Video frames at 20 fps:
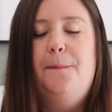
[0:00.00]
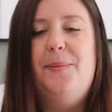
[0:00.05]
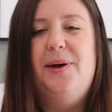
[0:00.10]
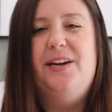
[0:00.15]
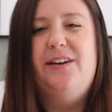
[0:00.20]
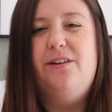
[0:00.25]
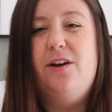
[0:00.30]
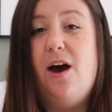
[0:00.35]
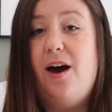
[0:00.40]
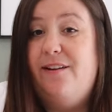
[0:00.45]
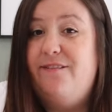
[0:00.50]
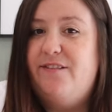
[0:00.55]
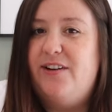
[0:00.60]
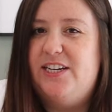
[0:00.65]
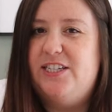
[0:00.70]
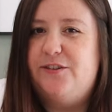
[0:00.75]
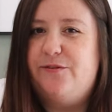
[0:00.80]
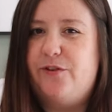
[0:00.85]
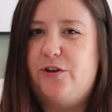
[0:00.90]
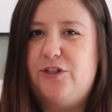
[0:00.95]
but not
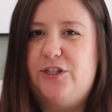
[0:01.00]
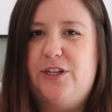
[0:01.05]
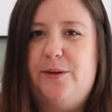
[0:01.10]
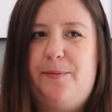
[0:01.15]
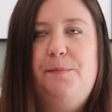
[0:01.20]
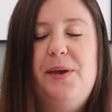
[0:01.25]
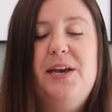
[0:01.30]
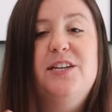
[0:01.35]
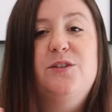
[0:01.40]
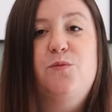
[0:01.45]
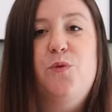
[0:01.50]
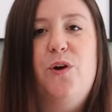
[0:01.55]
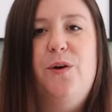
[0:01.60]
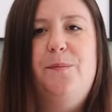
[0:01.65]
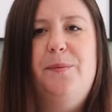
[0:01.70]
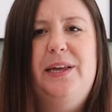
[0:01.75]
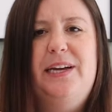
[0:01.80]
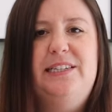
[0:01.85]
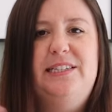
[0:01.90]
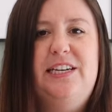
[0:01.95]
vice versa because Royal
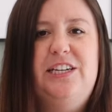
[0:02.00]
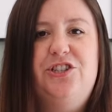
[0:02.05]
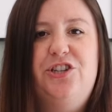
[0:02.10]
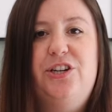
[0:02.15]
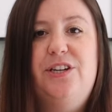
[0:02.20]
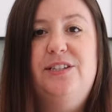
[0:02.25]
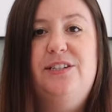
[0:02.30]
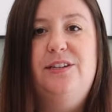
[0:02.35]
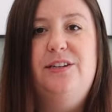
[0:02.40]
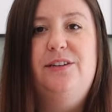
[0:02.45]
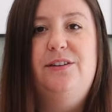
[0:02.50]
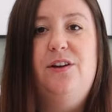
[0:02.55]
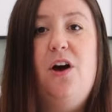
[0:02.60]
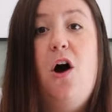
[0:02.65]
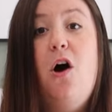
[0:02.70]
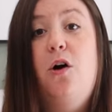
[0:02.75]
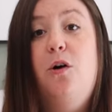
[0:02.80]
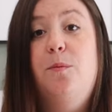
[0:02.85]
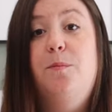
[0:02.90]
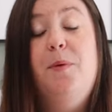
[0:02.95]
Plantation is an
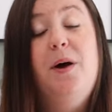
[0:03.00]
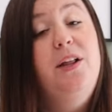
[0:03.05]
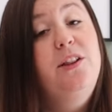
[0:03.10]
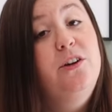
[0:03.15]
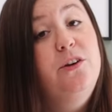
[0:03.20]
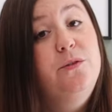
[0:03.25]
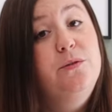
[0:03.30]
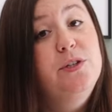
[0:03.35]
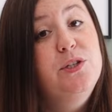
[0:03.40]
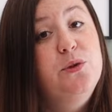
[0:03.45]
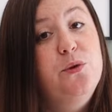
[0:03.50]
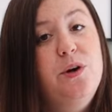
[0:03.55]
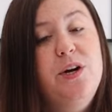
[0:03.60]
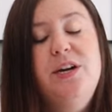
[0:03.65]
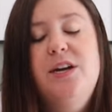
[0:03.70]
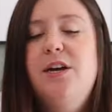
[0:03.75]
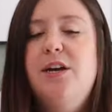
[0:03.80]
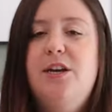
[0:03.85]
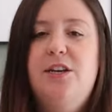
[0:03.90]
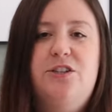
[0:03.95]
all butler
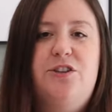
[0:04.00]
resort.